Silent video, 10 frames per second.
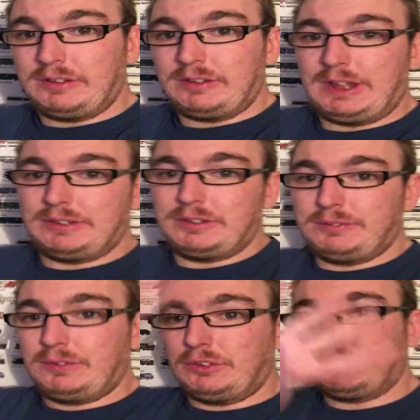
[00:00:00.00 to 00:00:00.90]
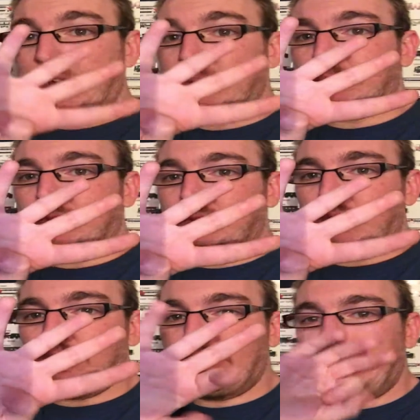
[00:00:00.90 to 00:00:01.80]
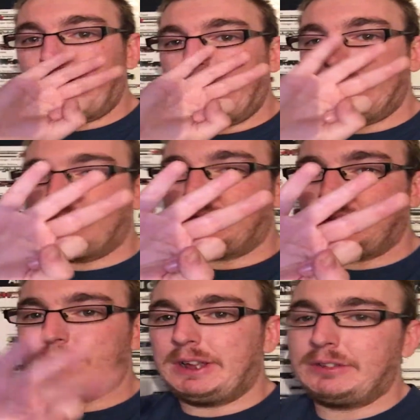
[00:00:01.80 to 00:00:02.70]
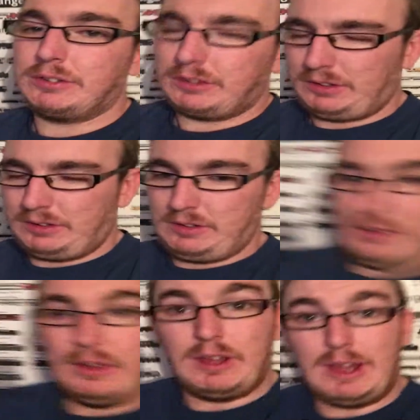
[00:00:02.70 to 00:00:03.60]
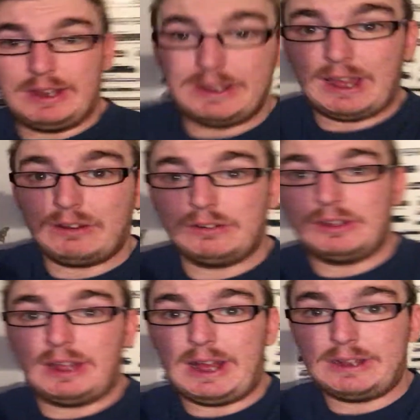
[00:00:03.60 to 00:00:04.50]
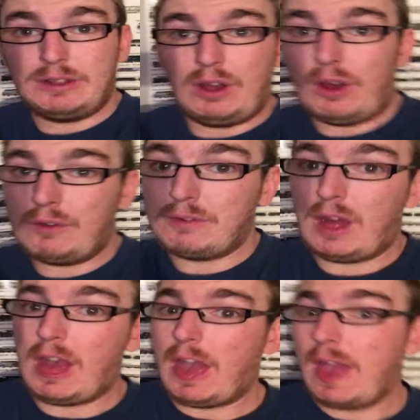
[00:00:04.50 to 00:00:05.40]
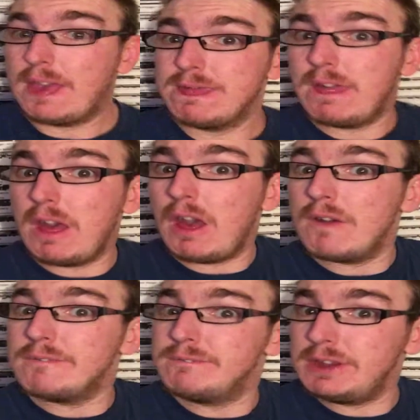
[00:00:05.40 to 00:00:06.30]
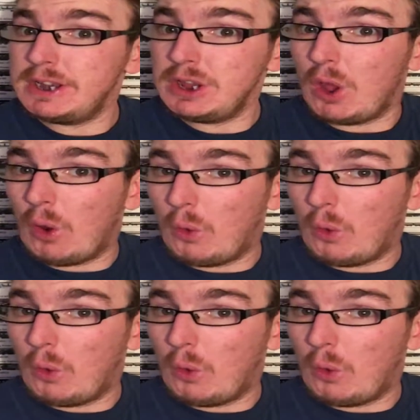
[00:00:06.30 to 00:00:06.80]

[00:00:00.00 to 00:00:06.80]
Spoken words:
that's the 4 steps. Read the 3 things. And now, end of the video.